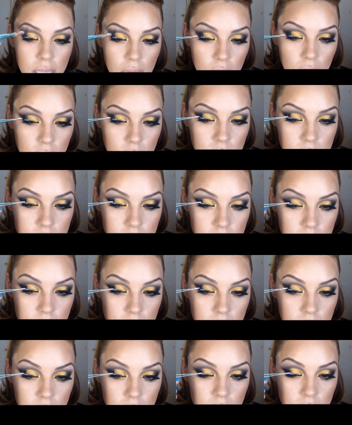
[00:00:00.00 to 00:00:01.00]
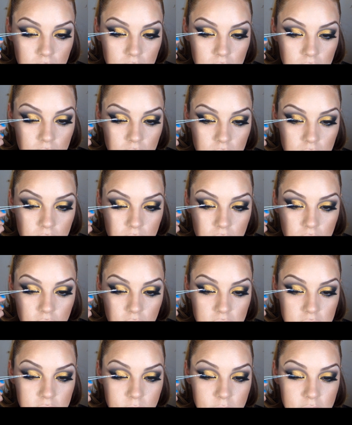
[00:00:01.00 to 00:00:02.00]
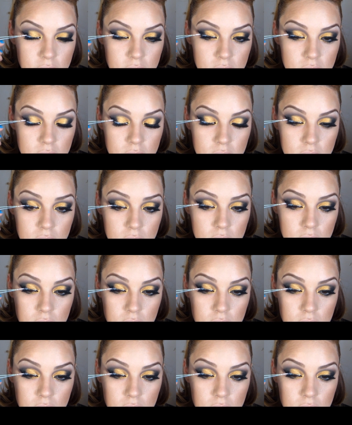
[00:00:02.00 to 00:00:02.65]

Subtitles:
out during Christmas.